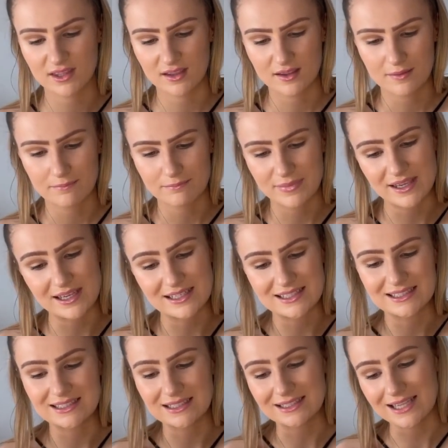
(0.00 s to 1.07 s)
beady
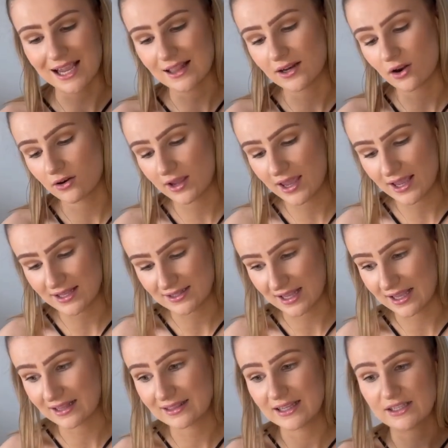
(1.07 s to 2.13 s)
detailing on it is like
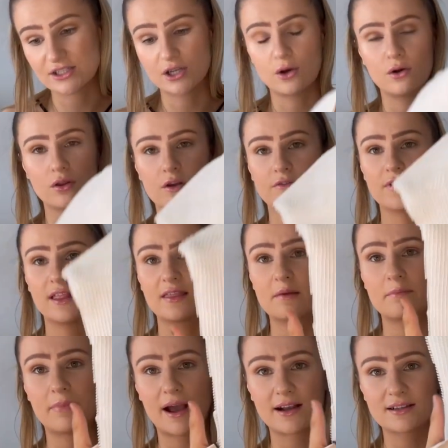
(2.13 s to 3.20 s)
literally all over like the
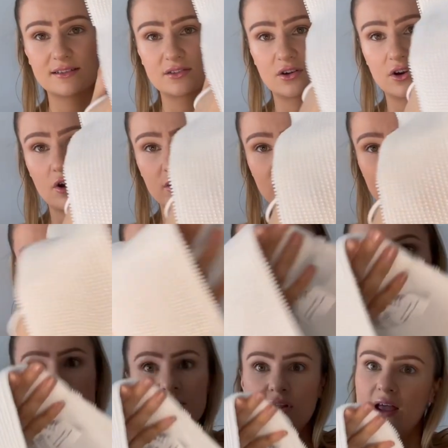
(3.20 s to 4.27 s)
back has got it on it as well it's
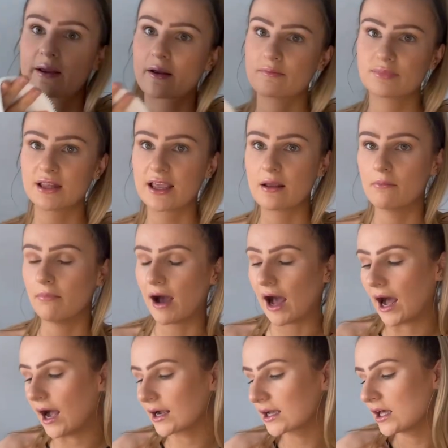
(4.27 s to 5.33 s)
not like a plain back
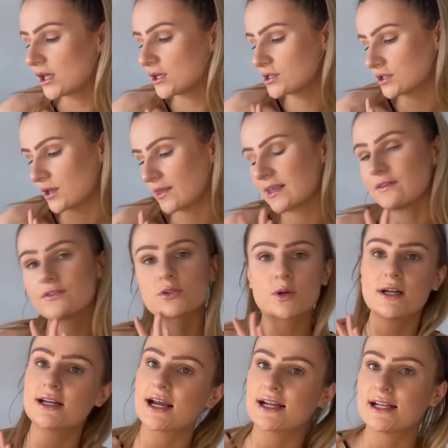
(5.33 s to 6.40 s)
so I think for
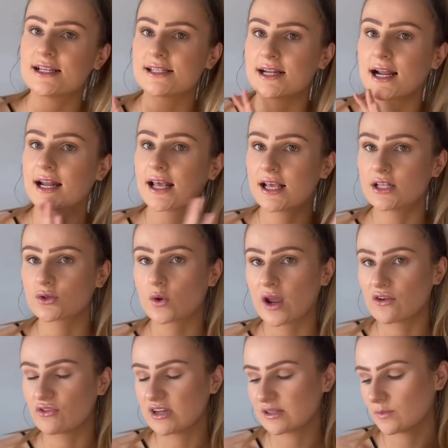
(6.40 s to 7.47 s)
29.99 it is quite a
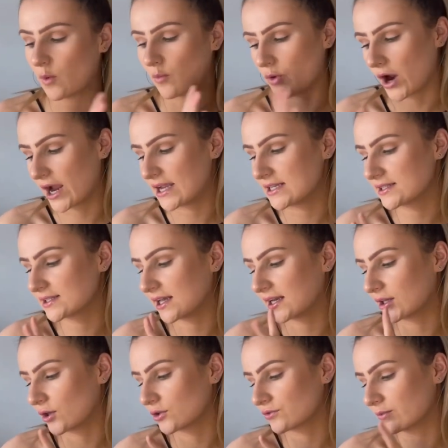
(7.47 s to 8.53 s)
reasonable price and it
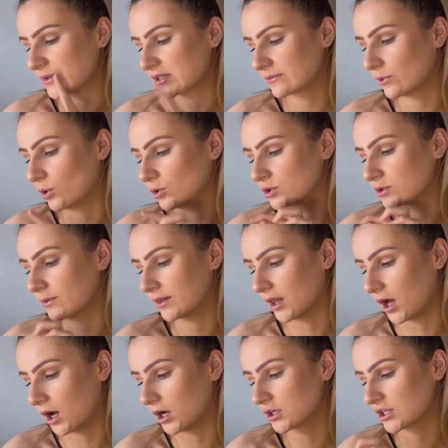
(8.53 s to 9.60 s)
goes from a small to a
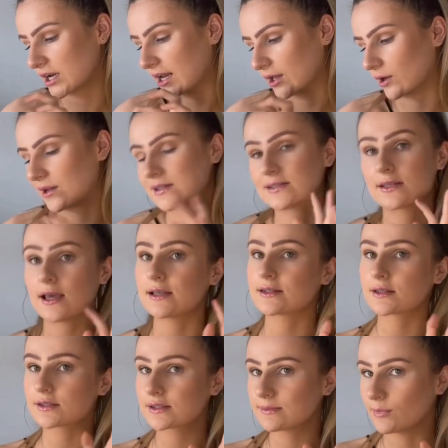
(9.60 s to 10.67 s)
large and I got it in size
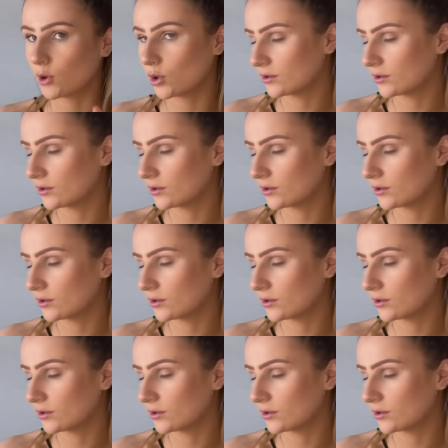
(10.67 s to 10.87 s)
small